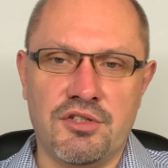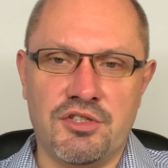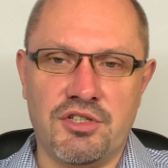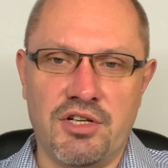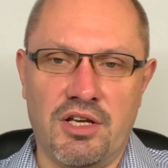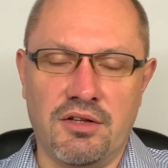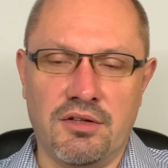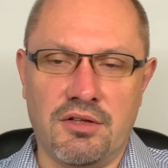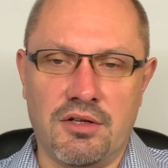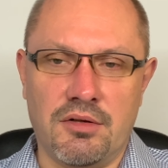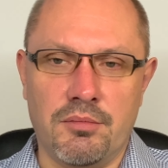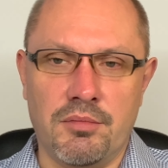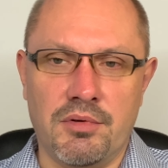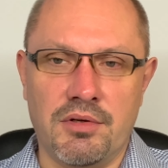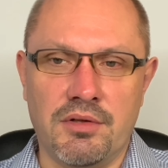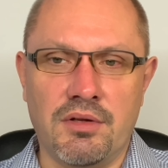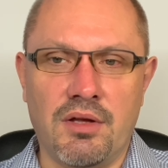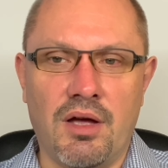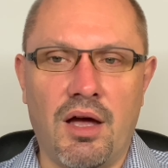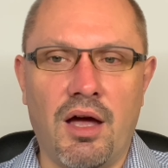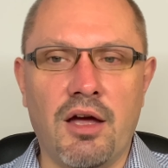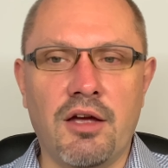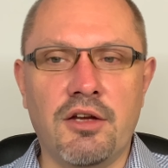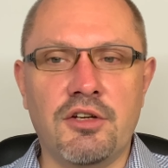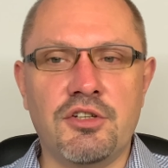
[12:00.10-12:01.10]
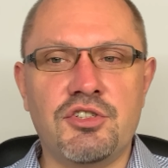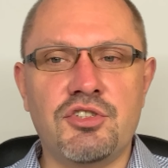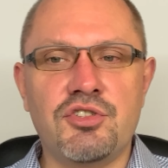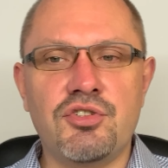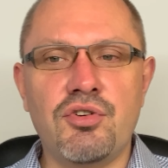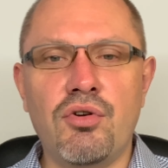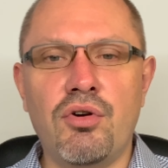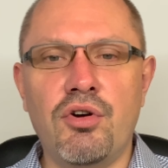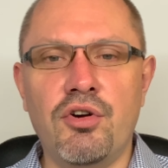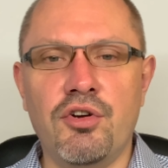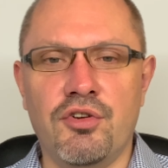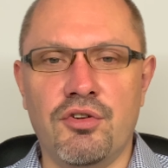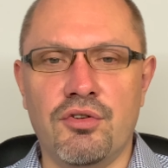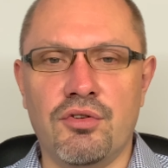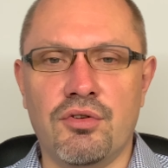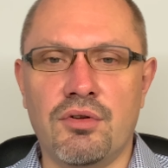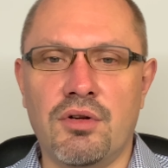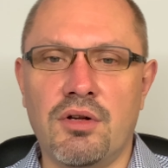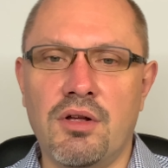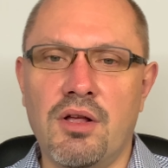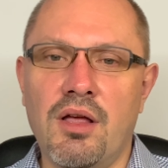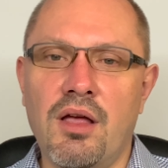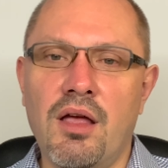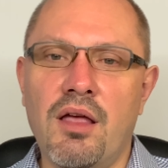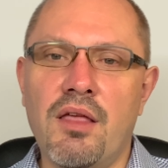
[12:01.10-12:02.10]
gentlemen, I assure you,
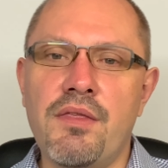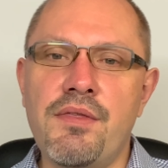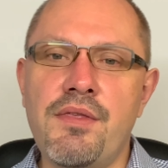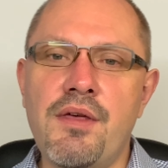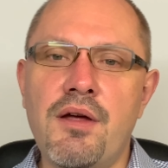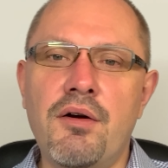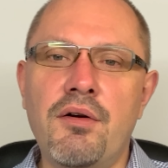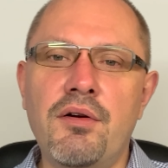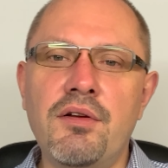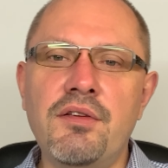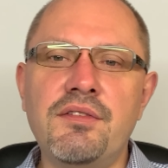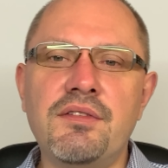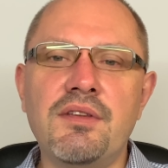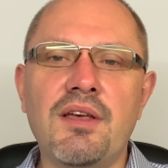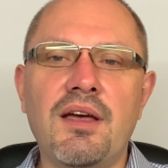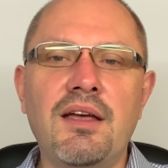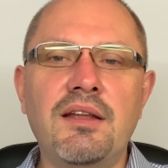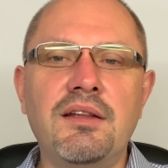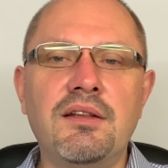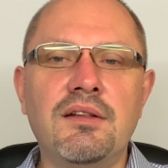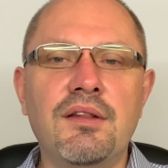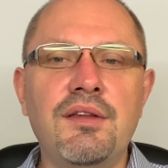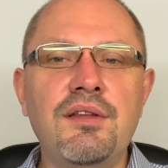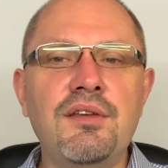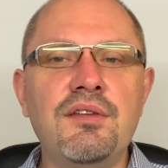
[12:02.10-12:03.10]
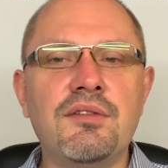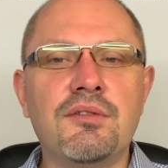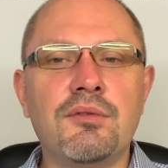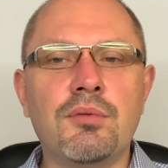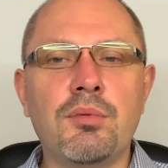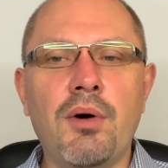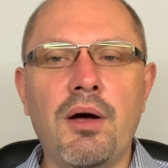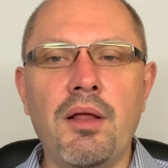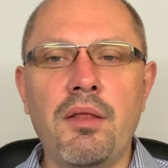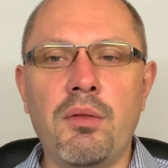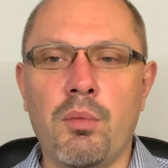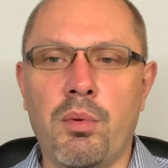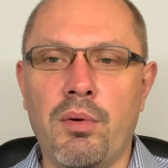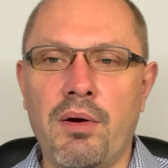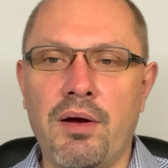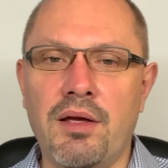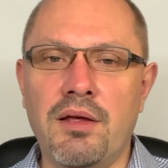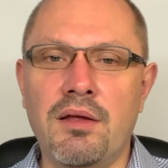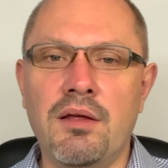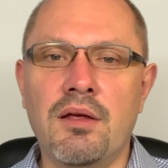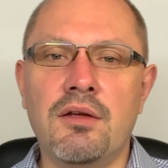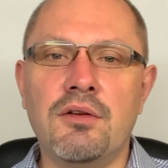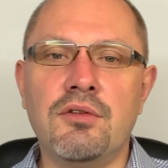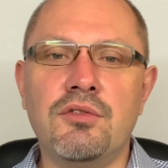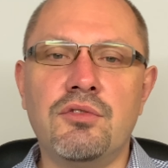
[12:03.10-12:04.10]
there is at least one way
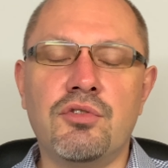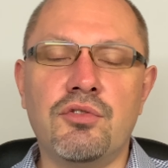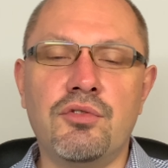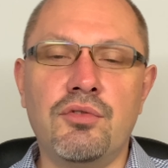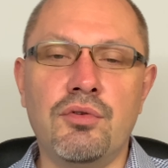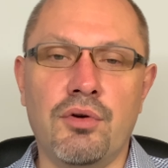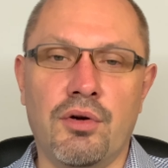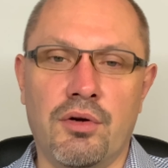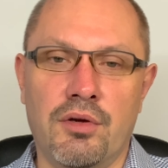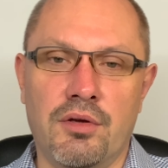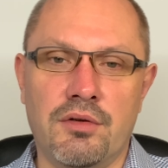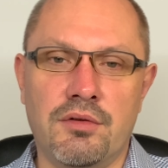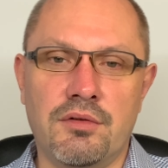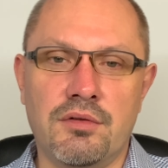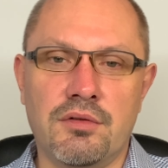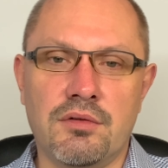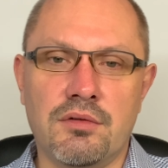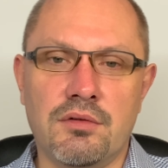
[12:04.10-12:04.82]
to do it.